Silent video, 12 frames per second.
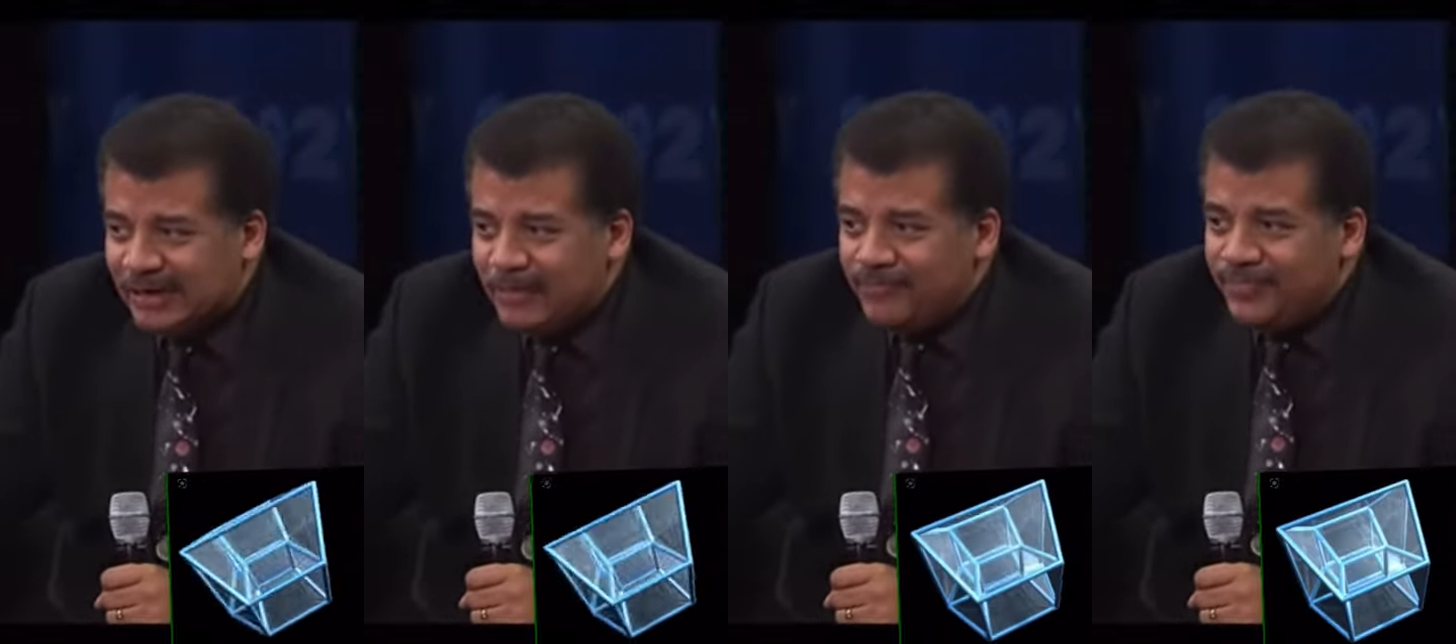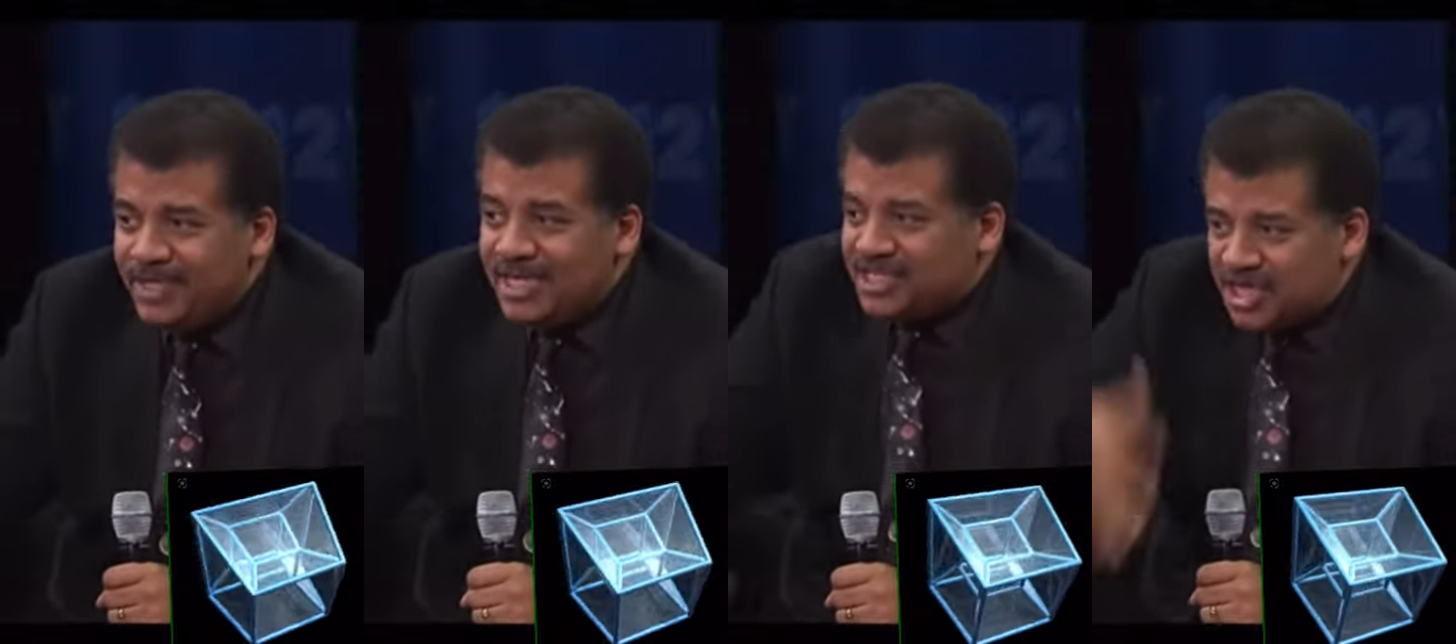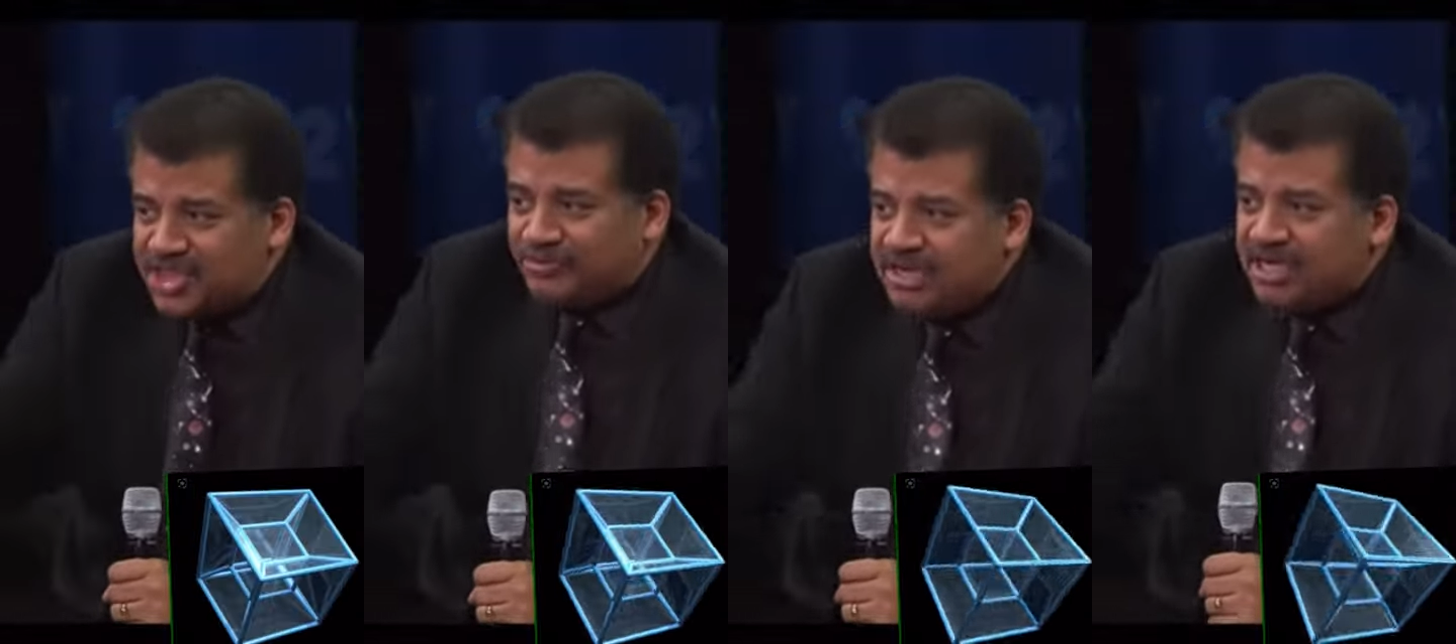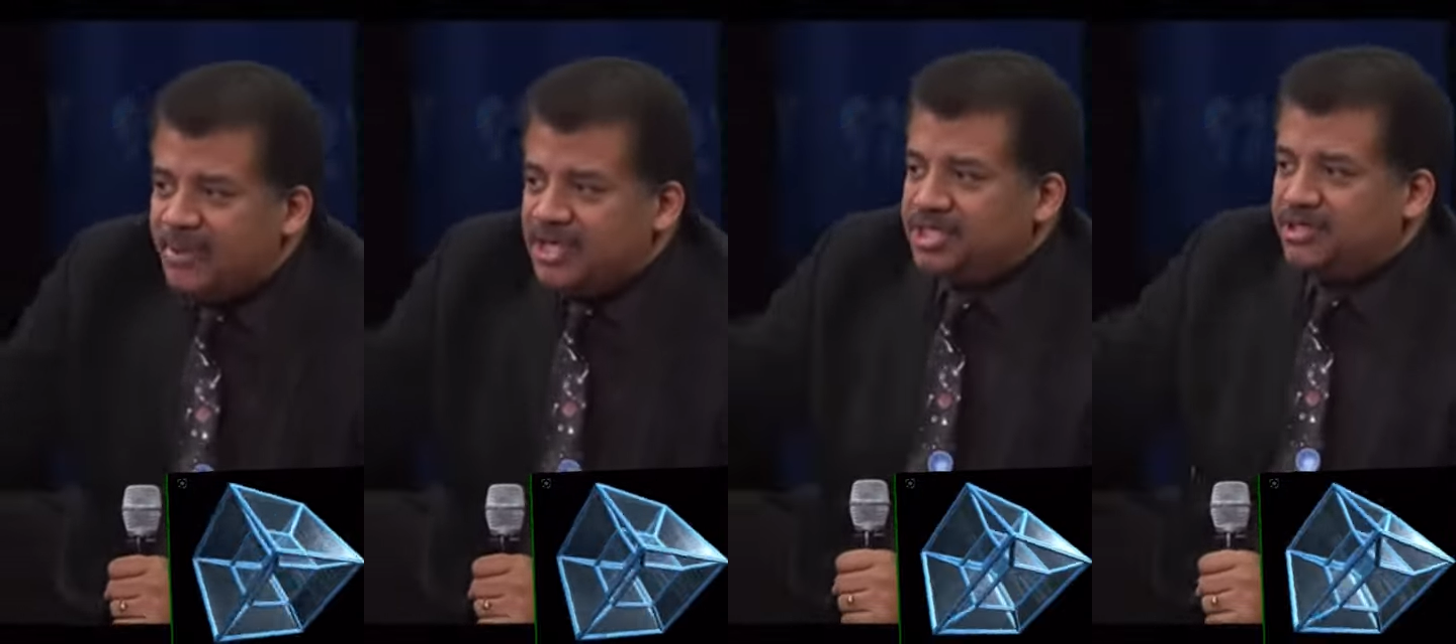is a
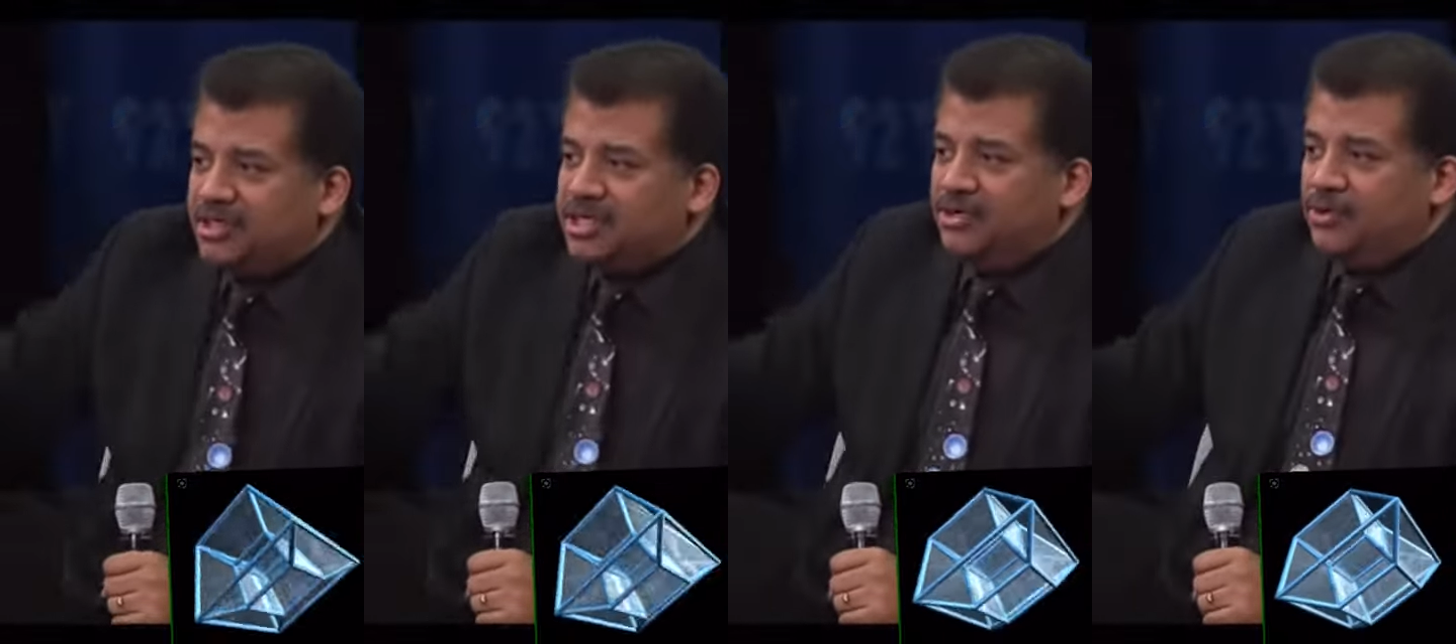three-dimensional cube.